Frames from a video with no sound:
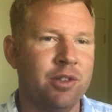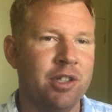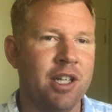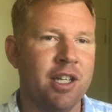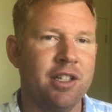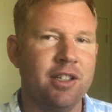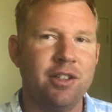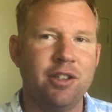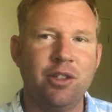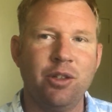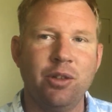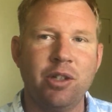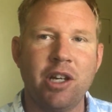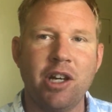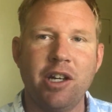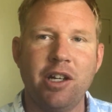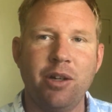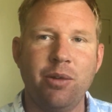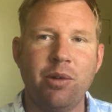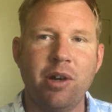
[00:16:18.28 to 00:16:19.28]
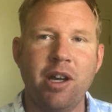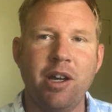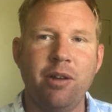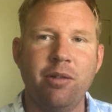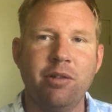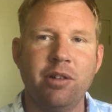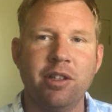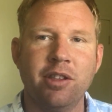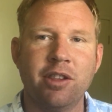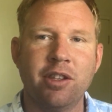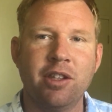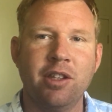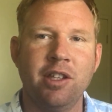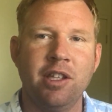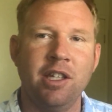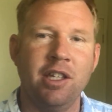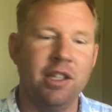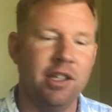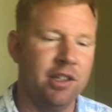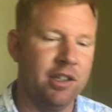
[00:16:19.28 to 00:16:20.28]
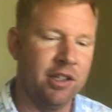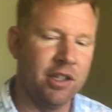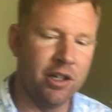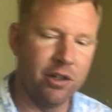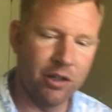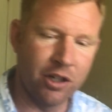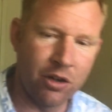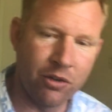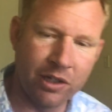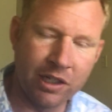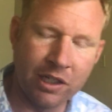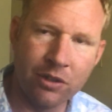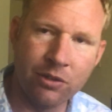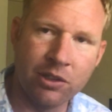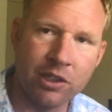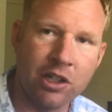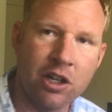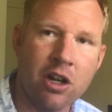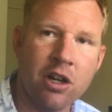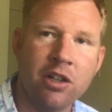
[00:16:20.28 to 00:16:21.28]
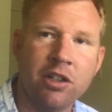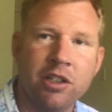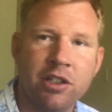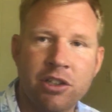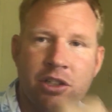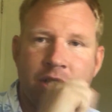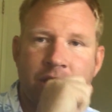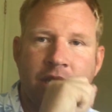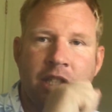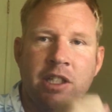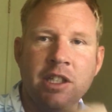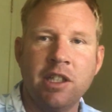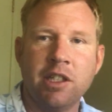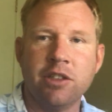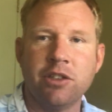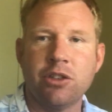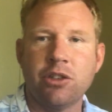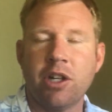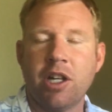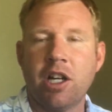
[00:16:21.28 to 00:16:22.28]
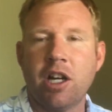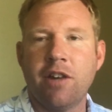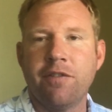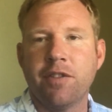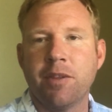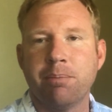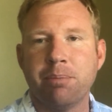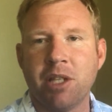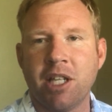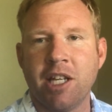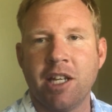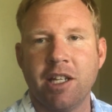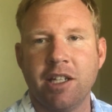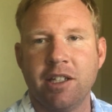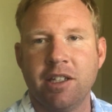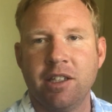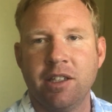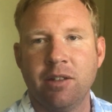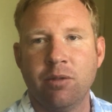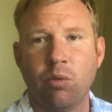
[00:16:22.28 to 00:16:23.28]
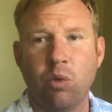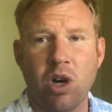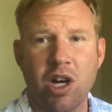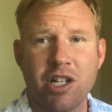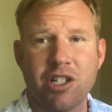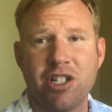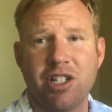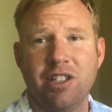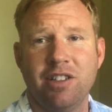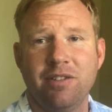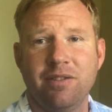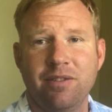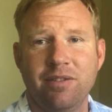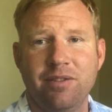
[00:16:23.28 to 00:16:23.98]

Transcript: get too carried away with, you know, going into a garden and just eating it straight off the plant. Wash it.